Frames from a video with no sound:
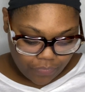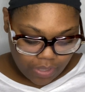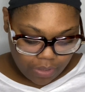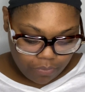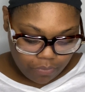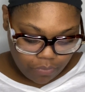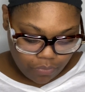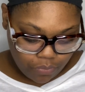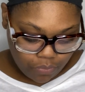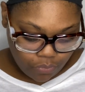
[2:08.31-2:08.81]

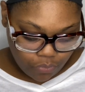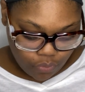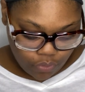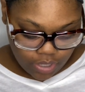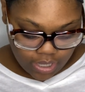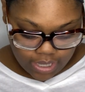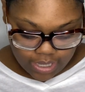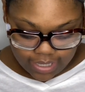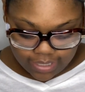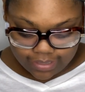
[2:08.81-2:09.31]

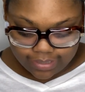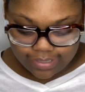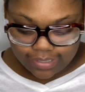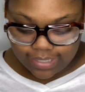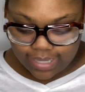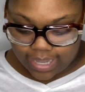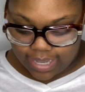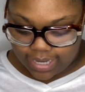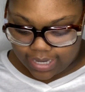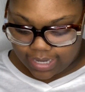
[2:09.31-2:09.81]
Muy
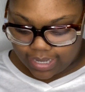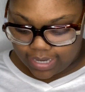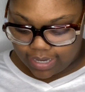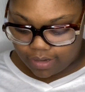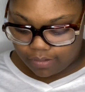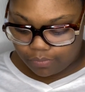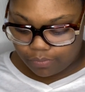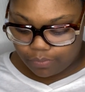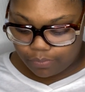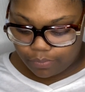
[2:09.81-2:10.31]
Excited,
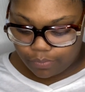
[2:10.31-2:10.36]
and